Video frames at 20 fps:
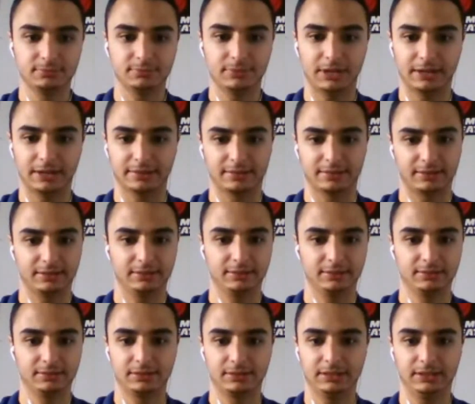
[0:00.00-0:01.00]
I
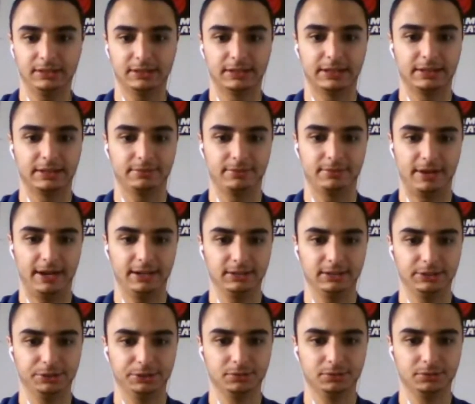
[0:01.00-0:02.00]
think he can hit
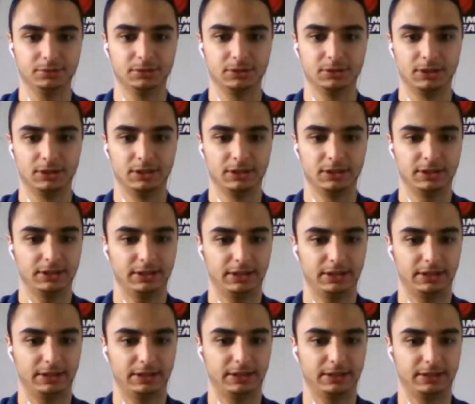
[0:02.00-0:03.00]
value
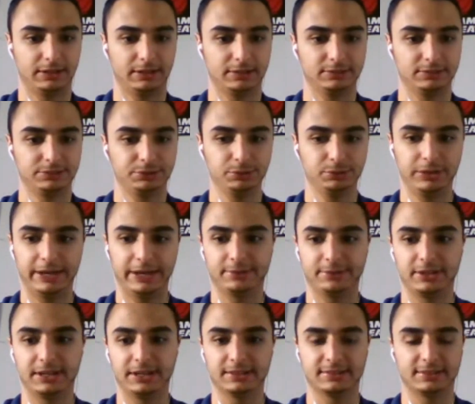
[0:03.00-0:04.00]
in two games
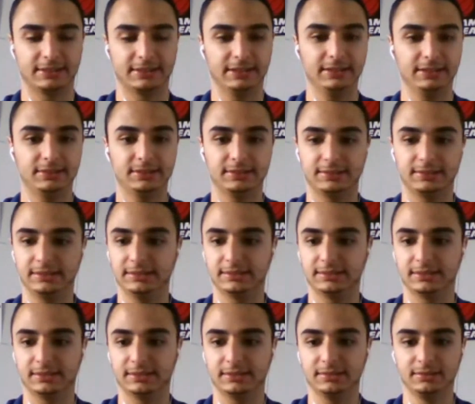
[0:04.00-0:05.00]
against the Heat this
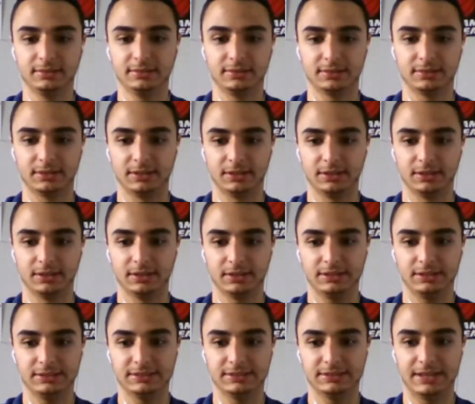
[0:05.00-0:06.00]
season.
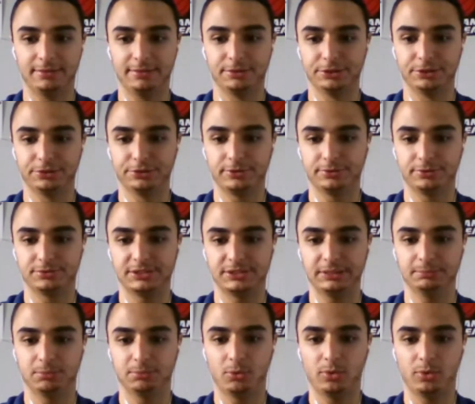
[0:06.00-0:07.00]
He's averaged 15
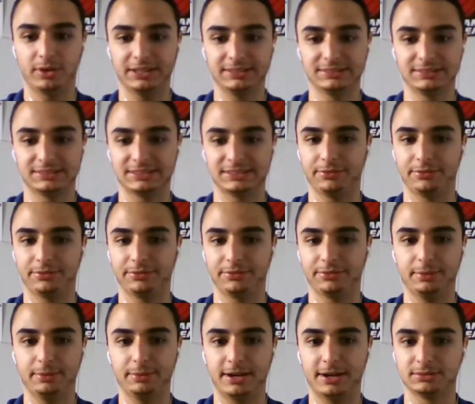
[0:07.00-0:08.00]
points, 7
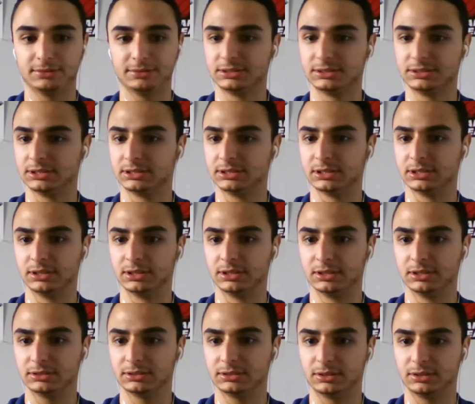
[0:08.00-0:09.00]
rebounds.
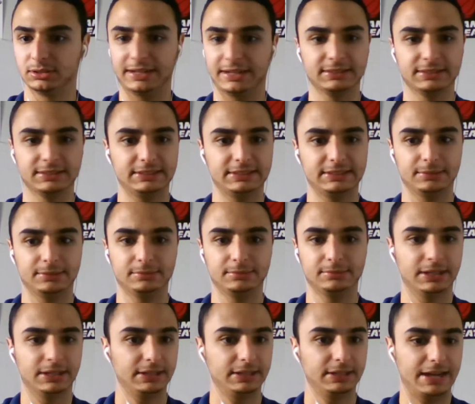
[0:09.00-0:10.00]
So I can see him
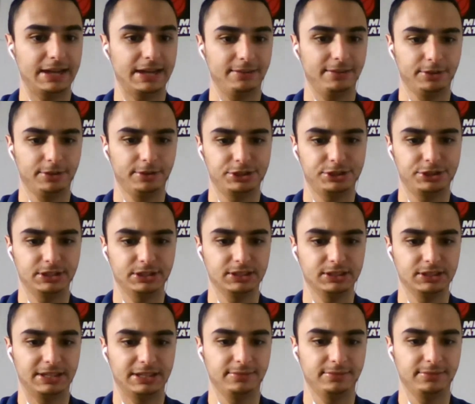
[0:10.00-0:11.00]
hitting average. He does
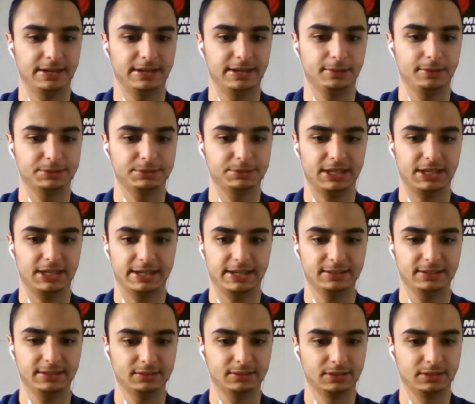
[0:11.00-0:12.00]
have that upside.